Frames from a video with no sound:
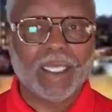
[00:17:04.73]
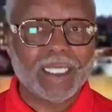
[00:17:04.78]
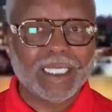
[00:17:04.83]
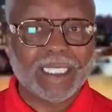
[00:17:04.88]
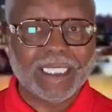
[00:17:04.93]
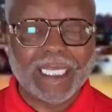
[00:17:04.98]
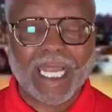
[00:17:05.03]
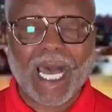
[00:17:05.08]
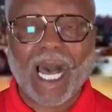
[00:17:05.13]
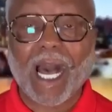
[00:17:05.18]

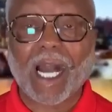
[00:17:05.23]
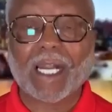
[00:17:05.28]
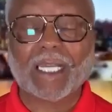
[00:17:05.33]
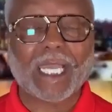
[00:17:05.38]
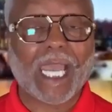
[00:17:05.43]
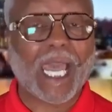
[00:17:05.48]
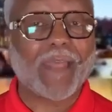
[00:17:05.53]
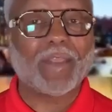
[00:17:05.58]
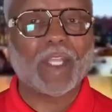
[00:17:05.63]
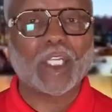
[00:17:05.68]
Knock
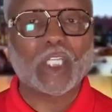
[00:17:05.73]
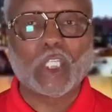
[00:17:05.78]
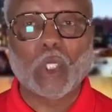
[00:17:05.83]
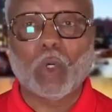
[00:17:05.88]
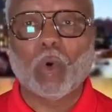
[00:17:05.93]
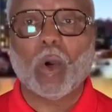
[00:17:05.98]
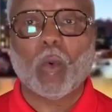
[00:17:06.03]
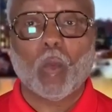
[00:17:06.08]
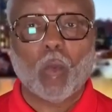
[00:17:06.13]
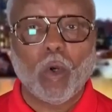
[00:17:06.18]
and the
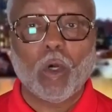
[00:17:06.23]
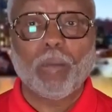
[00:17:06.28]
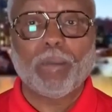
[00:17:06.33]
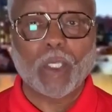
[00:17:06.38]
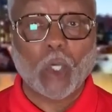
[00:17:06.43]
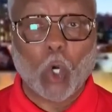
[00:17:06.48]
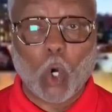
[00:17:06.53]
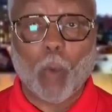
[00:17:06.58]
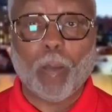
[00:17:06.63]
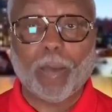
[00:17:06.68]
door will
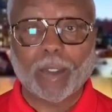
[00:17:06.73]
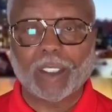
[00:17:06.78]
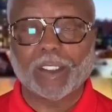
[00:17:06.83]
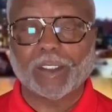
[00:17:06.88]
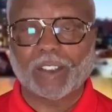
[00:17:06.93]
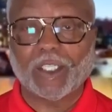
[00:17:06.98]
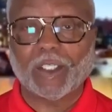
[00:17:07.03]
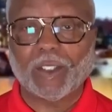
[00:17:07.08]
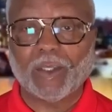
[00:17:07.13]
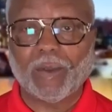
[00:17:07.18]
be open
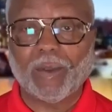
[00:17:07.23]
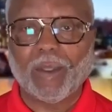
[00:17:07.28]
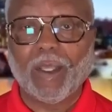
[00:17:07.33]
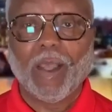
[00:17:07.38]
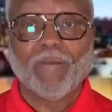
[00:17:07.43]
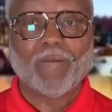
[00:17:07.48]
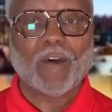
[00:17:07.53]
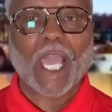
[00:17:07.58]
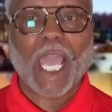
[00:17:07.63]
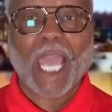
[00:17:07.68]
unto you.
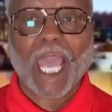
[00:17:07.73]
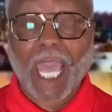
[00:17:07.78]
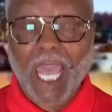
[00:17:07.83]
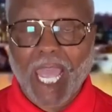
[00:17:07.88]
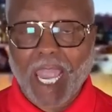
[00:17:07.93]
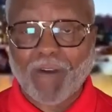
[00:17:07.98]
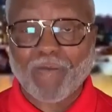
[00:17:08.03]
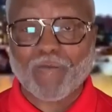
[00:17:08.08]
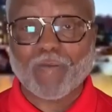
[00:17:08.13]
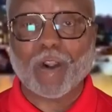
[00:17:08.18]
For
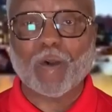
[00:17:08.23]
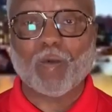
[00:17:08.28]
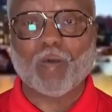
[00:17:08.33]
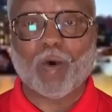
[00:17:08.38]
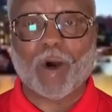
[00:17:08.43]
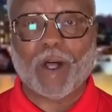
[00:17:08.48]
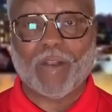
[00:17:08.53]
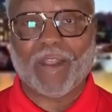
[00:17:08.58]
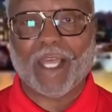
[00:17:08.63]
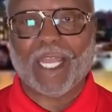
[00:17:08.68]

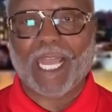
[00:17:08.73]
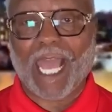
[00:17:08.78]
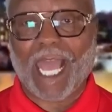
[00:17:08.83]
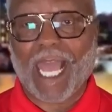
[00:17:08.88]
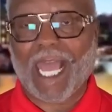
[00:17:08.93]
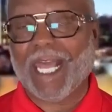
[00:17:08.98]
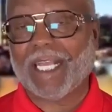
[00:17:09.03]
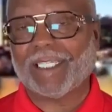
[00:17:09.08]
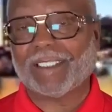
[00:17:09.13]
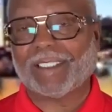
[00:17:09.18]
everyone that
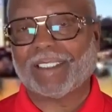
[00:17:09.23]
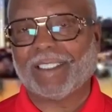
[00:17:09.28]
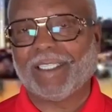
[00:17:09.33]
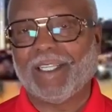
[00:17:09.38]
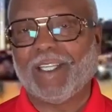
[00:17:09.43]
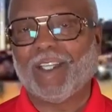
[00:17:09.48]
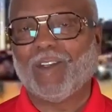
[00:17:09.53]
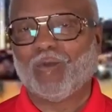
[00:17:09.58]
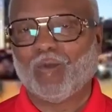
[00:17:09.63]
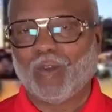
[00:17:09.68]
asks
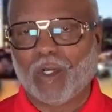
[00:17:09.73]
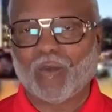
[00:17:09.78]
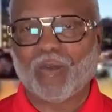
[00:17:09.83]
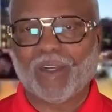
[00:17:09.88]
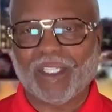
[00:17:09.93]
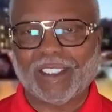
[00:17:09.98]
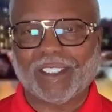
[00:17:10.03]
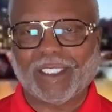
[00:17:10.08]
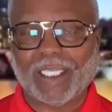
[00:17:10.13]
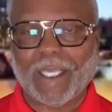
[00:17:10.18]
will
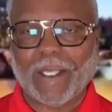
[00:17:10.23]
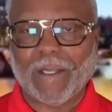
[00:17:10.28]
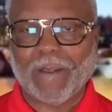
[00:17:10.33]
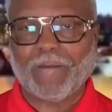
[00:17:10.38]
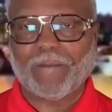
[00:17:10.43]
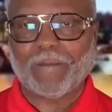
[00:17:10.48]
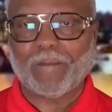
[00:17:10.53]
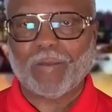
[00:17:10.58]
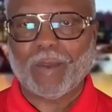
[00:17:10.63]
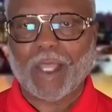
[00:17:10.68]
receive.
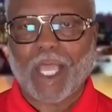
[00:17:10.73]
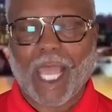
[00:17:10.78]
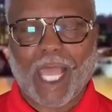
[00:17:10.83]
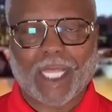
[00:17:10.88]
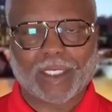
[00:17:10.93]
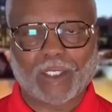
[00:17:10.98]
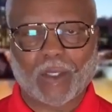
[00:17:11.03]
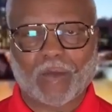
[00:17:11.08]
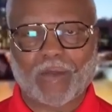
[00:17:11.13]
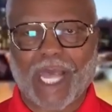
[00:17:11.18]

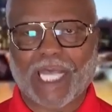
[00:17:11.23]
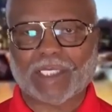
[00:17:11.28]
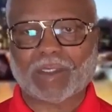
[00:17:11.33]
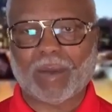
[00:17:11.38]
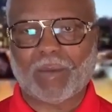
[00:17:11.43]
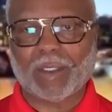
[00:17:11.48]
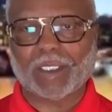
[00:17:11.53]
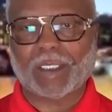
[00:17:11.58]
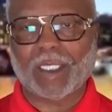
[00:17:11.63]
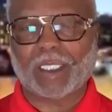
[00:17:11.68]
And so that's
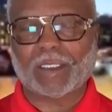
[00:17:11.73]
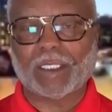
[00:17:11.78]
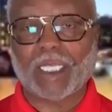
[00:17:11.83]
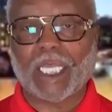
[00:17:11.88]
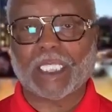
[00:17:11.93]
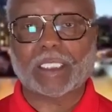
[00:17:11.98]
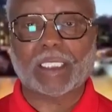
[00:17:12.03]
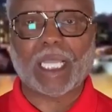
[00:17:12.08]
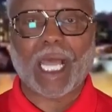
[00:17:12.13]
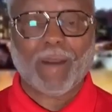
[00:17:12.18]
what it says today.
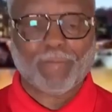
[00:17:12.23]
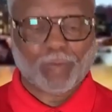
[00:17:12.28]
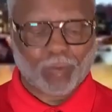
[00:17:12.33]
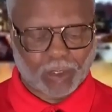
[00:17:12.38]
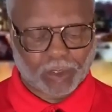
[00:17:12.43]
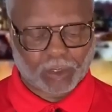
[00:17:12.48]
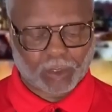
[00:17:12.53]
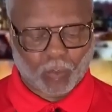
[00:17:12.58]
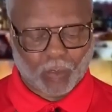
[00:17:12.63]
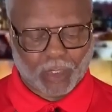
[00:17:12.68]
It's time for
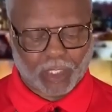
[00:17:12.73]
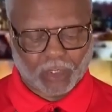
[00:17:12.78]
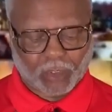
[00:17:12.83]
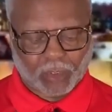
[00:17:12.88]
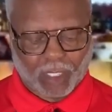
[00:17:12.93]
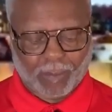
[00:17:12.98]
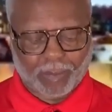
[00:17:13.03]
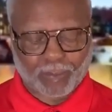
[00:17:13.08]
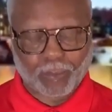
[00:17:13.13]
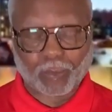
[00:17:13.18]
us to really
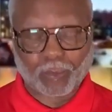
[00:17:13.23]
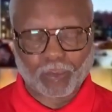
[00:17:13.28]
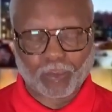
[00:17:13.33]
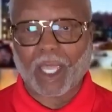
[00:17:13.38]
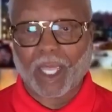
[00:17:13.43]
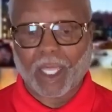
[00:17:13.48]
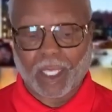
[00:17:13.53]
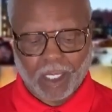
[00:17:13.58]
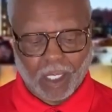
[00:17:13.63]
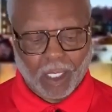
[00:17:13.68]
start
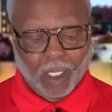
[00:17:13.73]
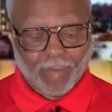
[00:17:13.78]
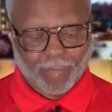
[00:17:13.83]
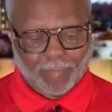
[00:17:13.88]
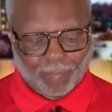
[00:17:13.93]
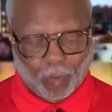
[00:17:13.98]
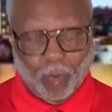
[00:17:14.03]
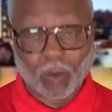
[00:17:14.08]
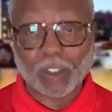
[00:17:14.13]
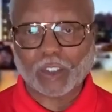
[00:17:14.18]
praying
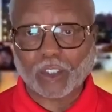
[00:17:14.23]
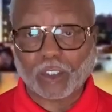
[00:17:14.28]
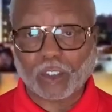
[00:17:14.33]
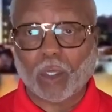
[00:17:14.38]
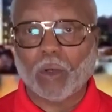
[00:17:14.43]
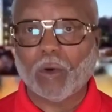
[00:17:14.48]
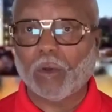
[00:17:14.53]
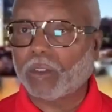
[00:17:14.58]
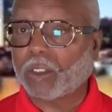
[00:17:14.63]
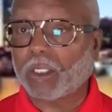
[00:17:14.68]
for
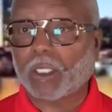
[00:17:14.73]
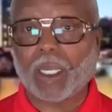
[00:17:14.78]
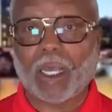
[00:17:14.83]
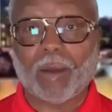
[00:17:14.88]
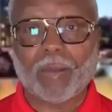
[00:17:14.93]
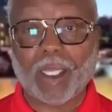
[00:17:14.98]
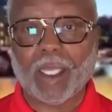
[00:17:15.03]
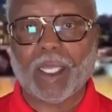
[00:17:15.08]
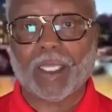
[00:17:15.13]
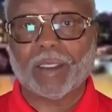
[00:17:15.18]
souls to
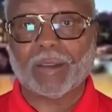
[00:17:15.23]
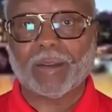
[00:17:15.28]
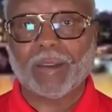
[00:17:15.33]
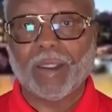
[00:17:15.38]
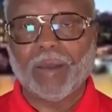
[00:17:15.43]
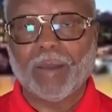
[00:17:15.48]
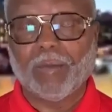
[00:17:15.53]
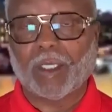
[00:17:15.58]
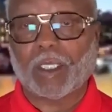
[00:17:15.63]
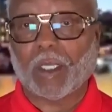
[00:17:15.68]
come in
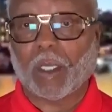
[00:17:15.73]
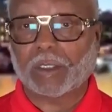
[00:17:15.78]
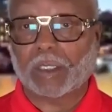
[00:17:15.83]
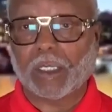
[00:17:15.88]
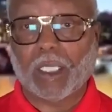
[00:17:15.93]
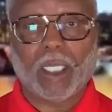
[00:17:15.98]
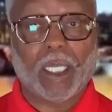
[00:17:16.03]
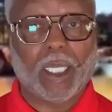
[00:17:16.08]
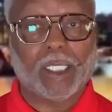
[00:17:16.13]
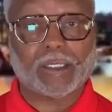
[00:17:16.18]
because
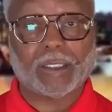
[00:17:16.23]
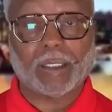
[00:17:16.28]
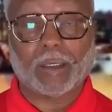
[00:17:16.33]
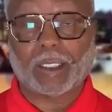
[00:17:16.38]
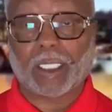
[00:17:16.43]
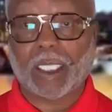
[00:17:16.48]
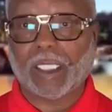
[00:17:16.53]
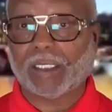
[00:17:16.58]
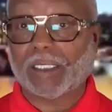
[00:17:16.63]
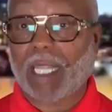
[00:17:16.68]
it's,
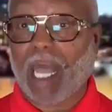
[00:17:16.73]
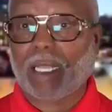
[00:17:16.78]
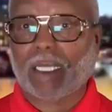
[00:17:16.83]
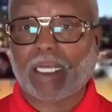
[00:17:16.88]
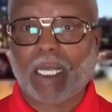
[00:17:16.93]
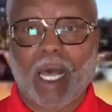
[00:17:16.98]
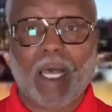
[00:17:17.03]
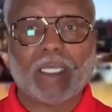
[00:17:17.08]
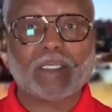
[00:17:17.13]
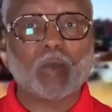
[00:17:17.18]
it's not
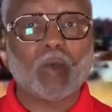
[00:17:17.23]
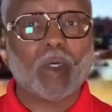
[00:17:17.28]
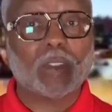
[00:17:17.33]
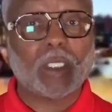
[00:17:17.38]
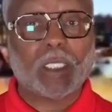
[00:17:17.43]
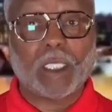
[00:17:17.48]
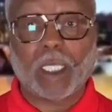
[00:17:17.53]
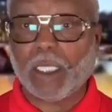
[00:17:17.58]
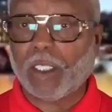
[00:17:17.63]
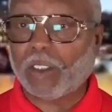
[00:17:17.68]
God's will
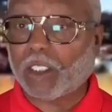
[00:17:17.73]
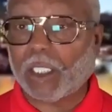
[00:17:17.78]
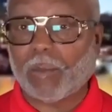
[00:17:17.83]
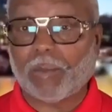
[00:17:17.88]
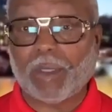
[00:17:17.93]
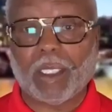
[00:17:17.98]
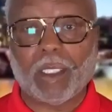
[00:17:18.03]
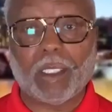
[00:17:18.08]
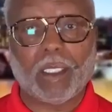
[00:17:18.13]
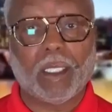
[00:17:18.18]
that any should
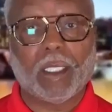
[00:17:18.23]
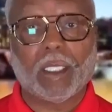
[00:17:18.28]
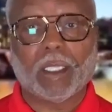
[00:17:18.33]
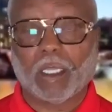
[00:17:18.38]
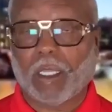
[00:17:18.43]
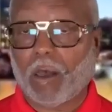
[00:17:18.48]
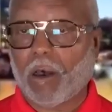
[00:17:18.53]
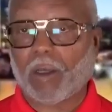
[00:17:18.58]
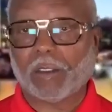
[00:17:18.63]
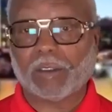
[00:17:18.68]
be
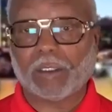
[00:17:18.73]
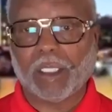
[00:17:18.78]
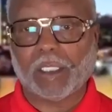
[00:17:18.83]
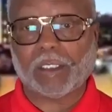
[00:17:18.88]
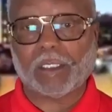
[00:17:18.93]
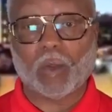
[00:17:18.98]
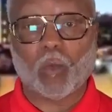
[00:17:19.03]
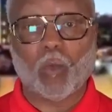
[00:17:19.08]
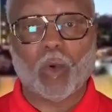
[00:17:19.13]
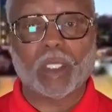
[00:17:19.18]
lost.
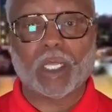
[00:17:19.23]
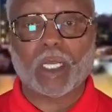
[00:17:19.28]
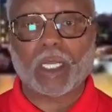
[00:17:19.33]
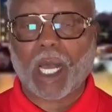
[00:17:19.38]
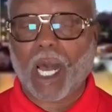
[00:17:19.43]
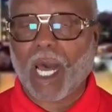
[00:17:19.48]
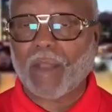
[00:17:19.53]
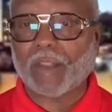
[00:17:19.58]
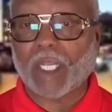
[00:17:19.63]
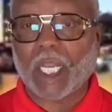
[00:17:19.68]
It's the will of
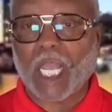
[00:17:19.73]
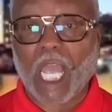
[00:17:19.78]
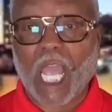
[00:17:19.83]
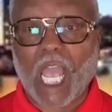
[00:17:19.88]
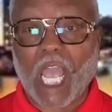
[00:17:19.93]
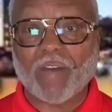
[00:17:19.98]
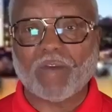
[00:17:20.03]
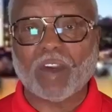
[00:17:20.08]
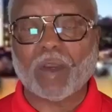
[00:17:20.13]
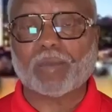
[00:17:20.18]
God that
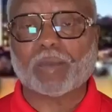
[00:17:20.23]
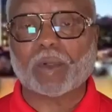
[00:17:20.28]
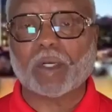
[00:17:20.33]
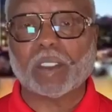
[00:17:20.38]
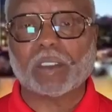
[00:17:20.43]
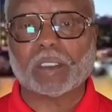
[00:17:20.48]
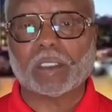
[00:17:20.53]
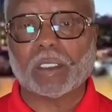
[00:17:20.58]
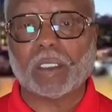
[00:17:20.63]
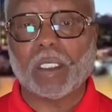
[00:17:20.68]
every
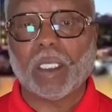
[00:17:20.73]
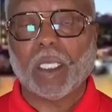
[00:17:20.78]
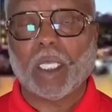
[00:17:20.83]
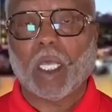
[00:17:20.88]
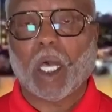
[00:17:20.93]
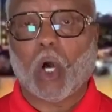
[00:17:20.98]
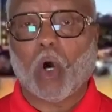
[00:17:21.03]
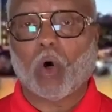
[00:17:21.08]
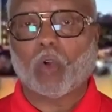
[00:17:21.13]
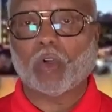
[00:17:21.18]
person
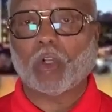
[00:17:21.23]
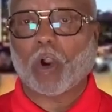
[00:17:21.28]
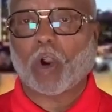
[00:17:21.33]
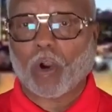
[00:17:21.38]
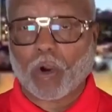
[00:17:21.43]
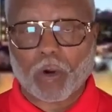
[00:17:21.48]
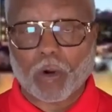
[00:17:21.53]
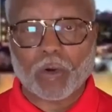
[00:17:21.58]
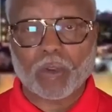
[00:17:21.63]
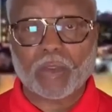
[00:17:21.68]
on
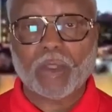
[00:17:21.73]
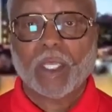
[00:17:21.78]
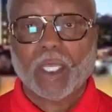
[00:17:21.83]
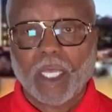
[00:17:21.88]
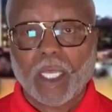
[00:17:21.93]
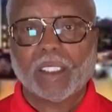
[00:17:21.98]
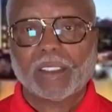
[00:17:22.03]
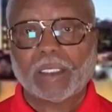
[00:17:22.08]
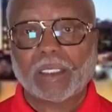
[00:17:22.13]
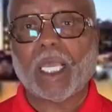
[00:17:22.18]
earth
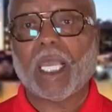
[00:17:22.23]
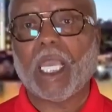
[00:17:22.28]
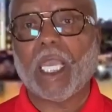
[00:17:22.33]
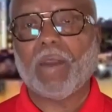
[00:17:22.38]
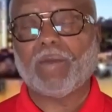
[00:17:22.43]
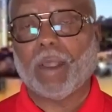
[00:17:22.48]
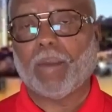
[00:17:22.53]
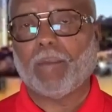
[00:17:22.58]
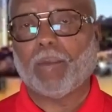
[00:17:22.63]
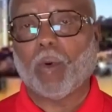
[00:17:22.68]
is
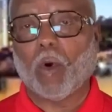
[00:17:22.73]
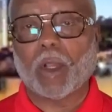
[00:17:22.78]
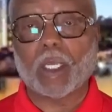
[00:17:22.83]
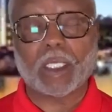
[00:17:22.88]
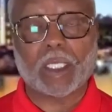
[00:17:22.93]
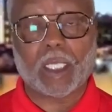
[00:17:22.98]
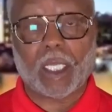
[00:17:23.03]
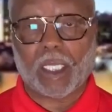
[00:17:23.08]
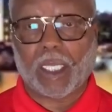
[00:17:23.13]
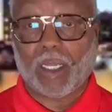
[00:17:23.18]
saved and born
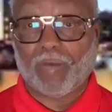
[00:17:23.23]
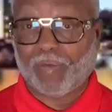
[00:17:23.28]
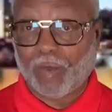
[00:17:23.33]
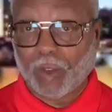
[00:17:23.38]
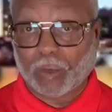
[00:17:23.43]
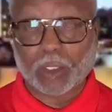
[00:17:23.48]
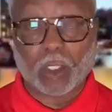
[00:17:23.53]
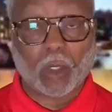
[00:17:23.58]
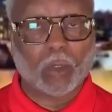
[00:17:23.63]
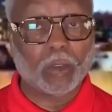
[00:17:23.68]
again and
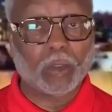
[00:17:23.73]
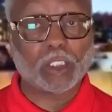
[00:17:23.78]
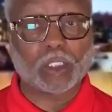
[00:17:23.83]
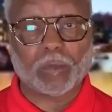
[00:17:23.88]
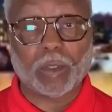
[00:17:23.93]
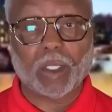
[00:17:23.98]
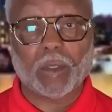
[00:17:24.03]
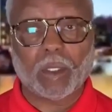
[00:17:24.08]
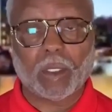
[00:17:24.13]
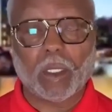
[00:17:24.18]
filled with the Holy
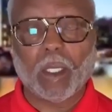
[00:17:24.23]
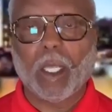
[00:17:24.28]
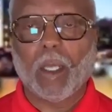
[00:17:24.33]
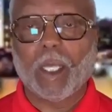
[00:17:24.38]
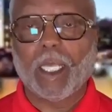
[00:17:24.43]
Spirit.